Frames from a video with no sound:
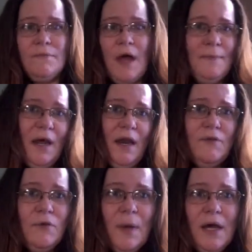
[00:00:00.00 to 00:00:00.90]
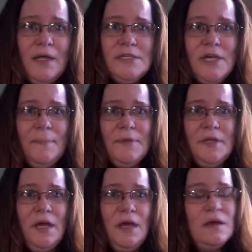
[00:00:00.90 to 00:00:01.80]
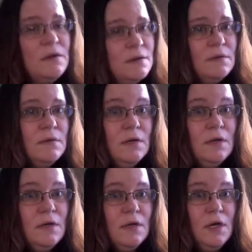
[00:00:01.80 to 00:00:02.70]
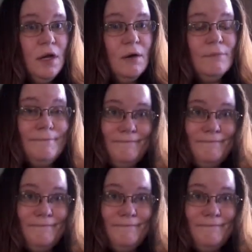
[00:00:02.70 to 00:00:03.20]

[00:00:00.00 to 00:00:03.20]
I'm not everybody's cup of tea. You know.